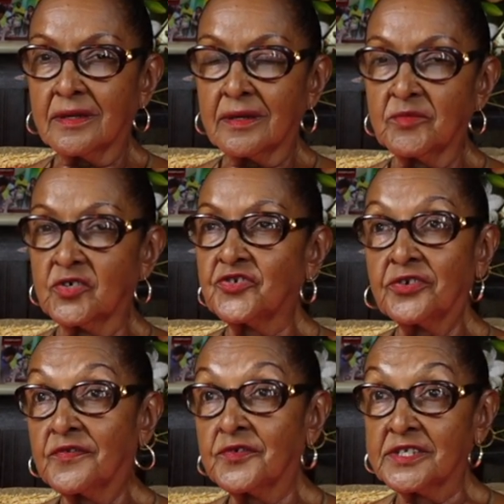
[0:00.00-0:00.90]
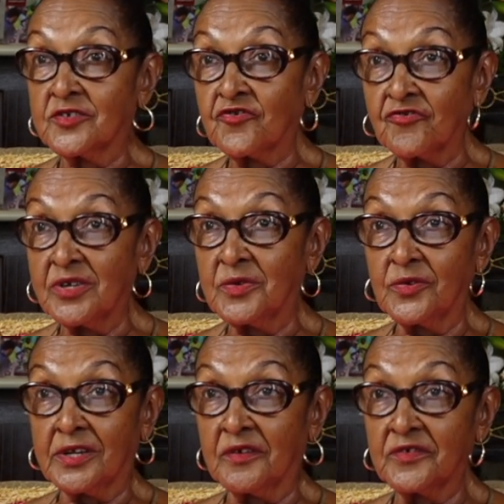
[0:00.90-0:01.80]
I'm not sure if it was a dream or
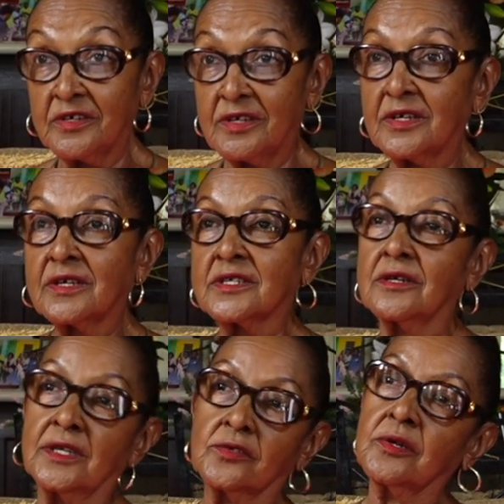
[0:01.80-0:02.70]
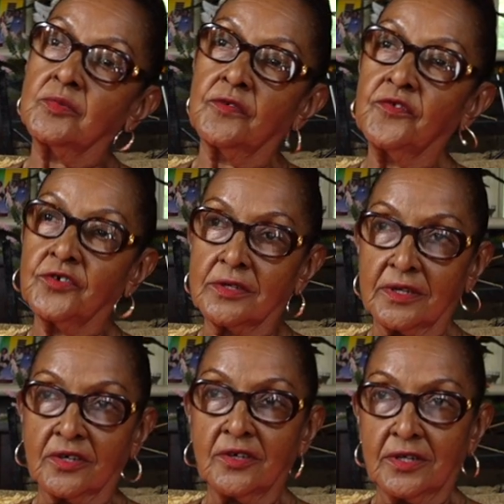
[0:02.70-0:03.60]
whatever. So I took up the phone and
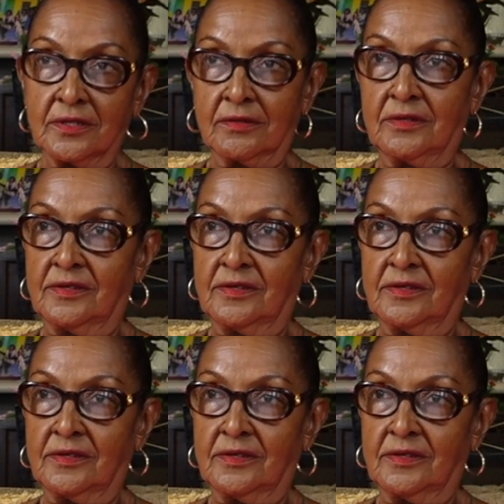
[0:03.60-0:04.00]
I called her.